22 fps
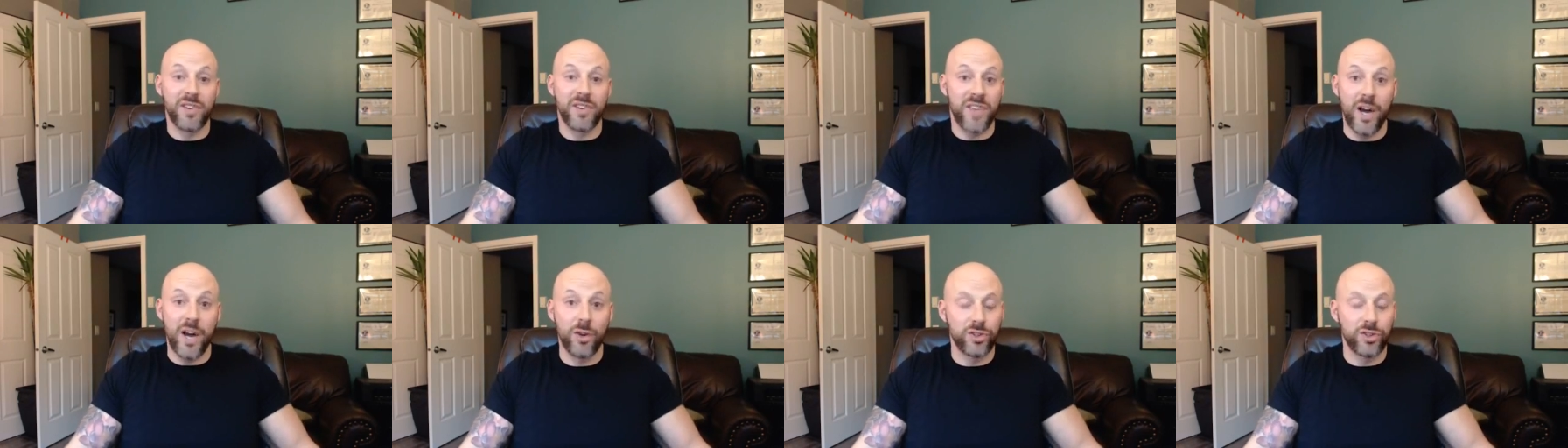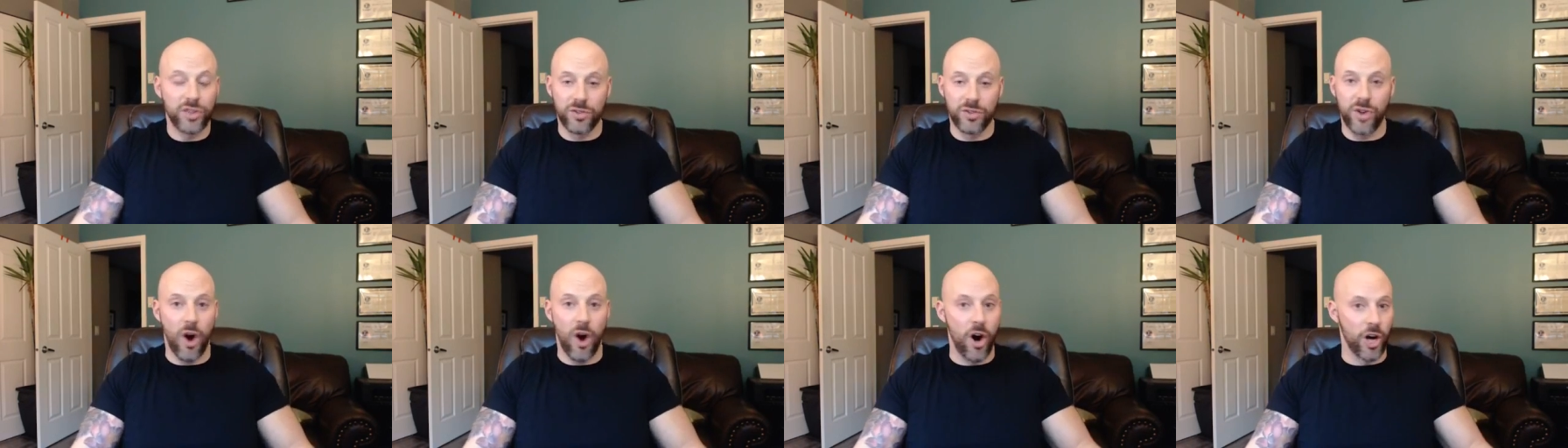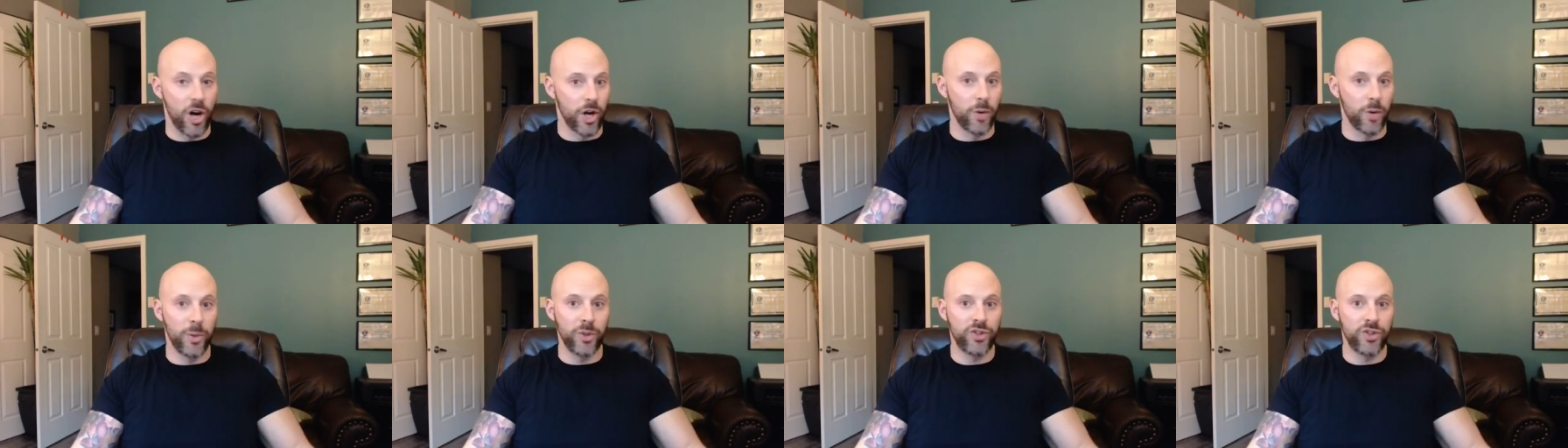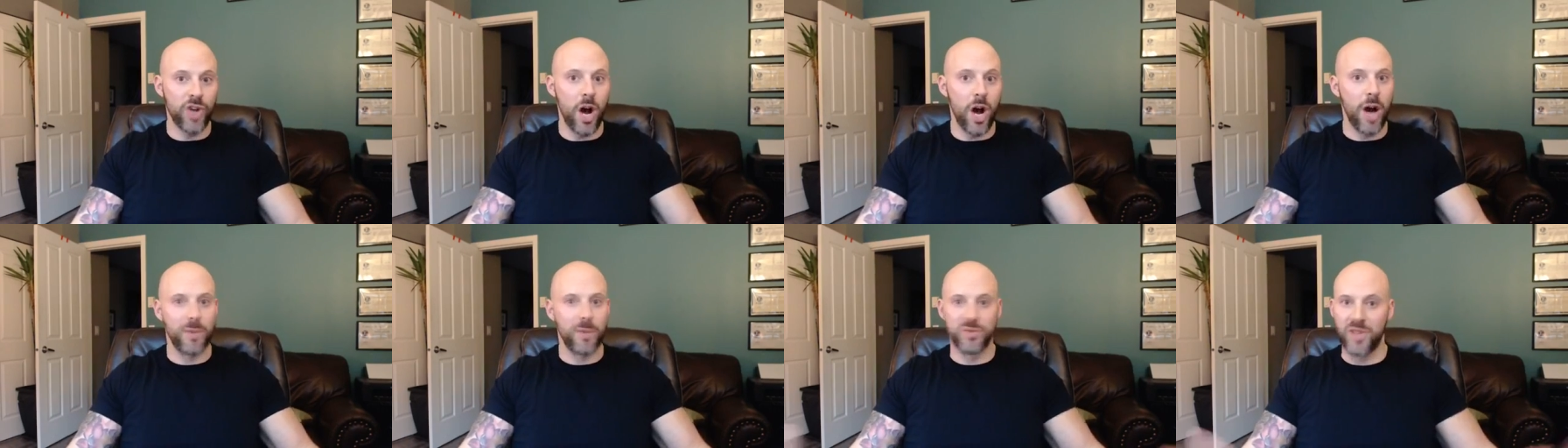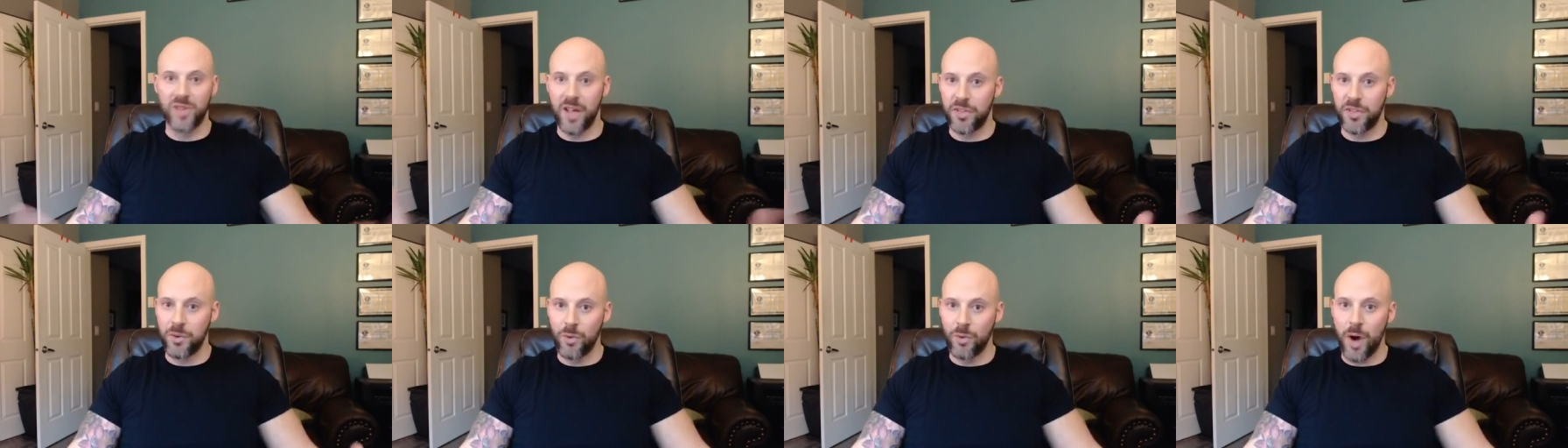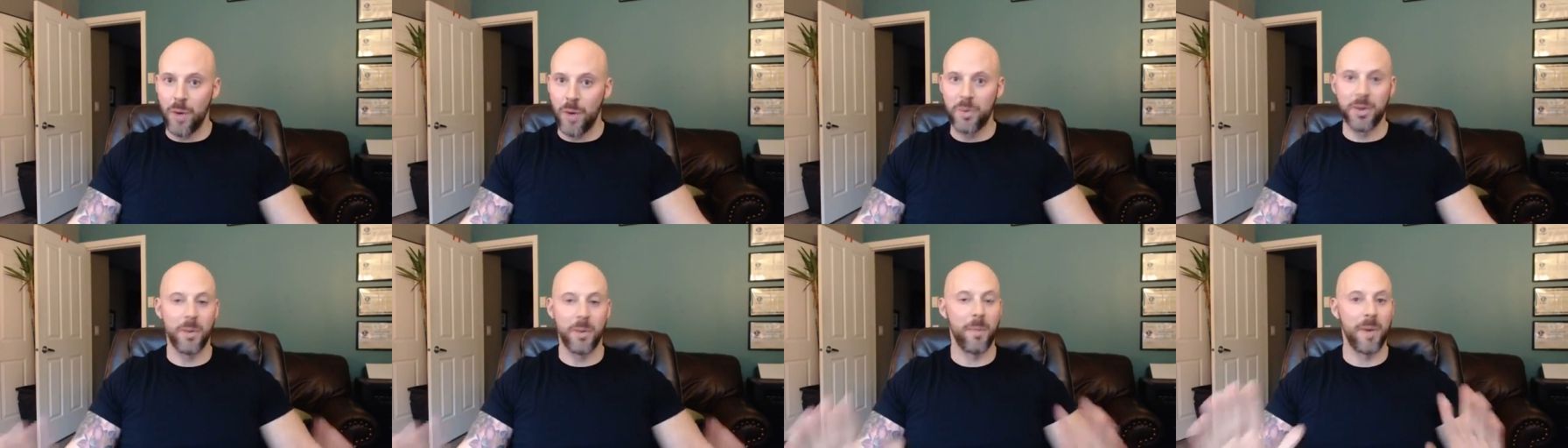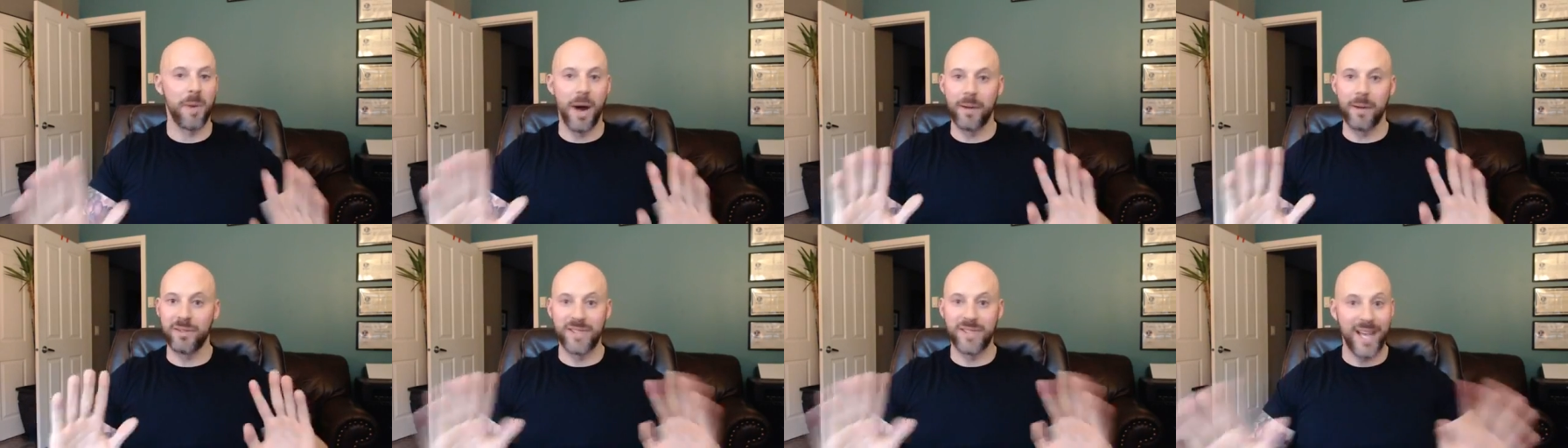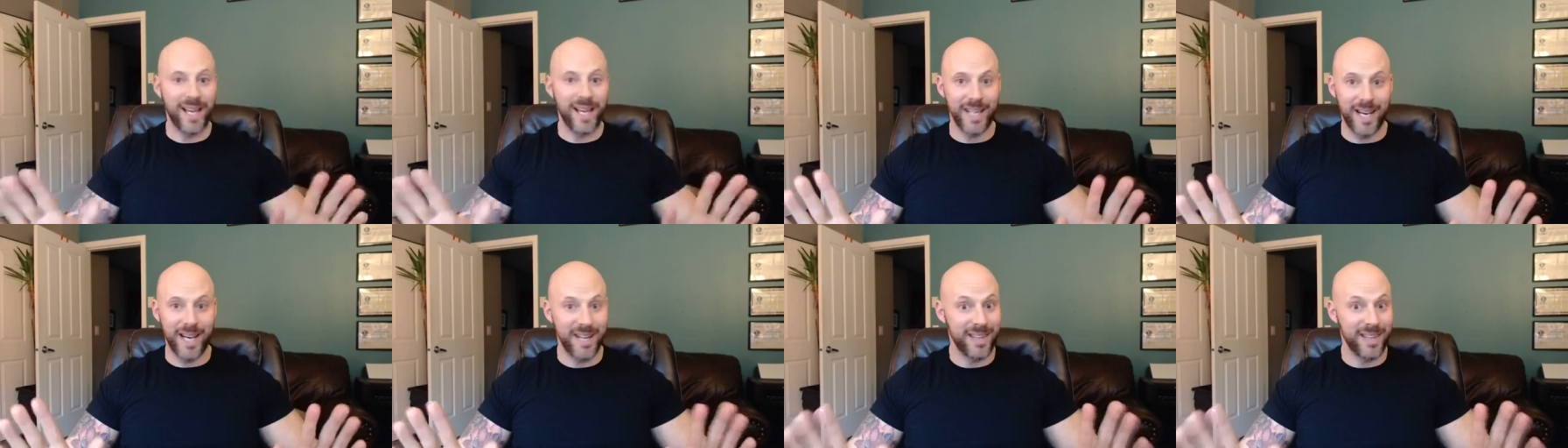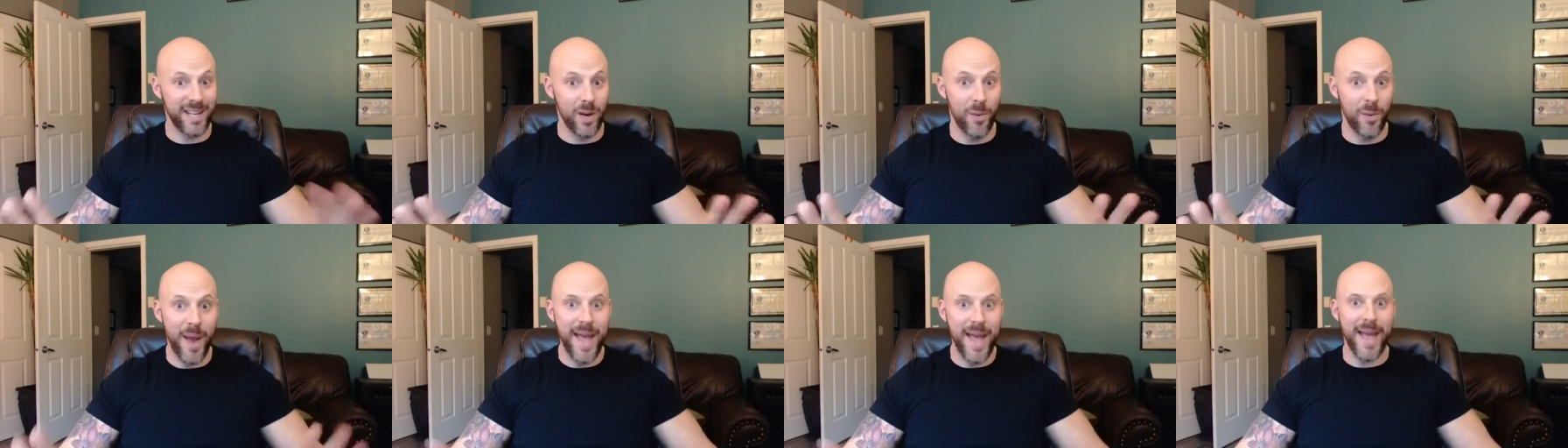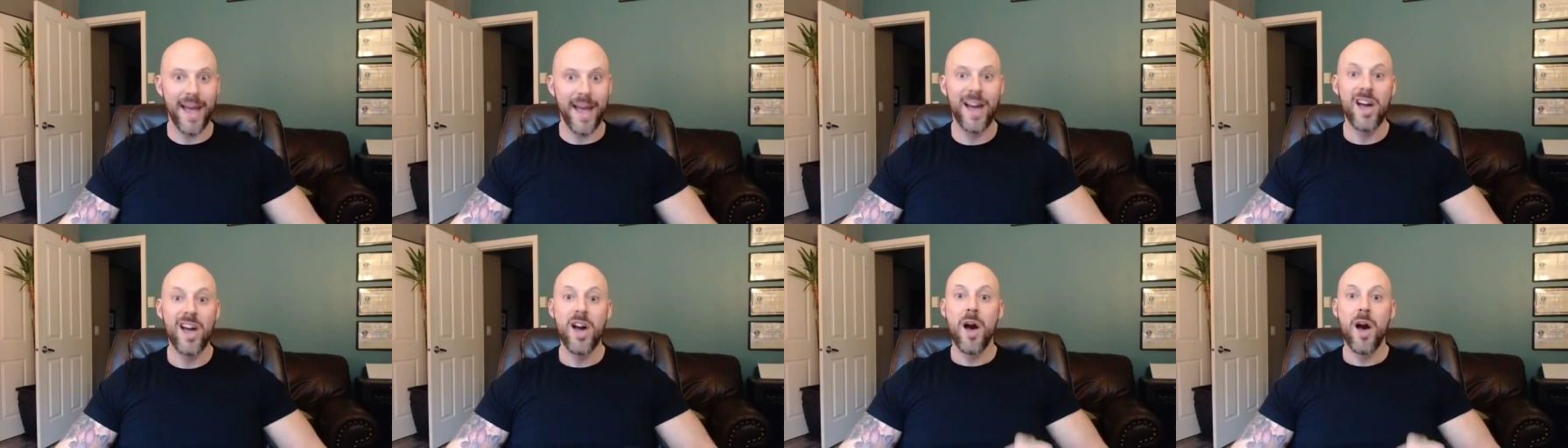Those are honorable jobs. Nothing wrong with them. I'm not taking anything away.